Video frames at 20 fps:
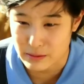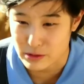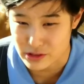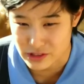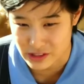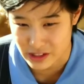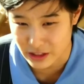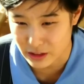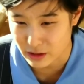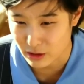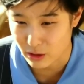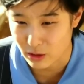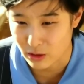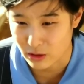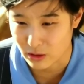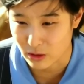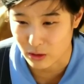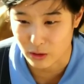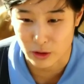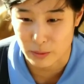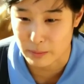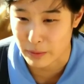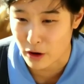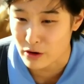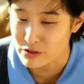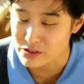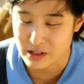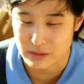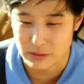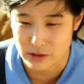music or
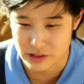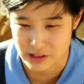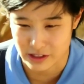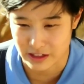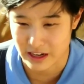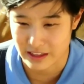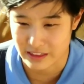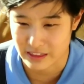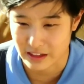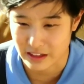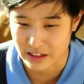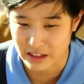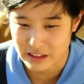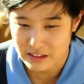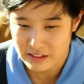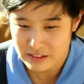composing music, I think